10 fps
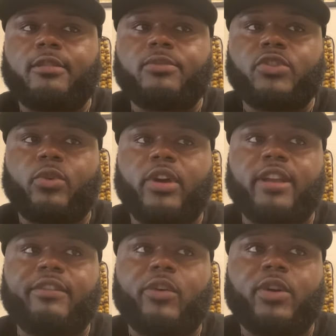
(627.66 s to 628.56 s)

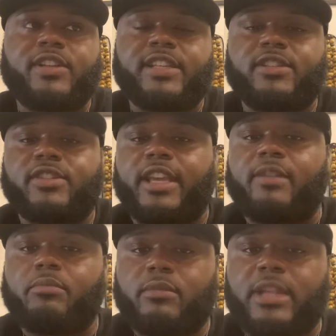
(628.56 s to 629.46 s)
join organizations
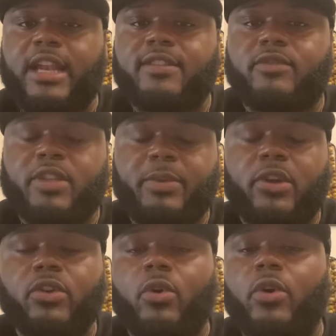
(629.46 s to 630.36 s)
depending
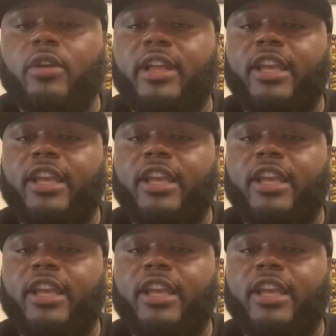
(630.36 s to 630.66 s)
on the org,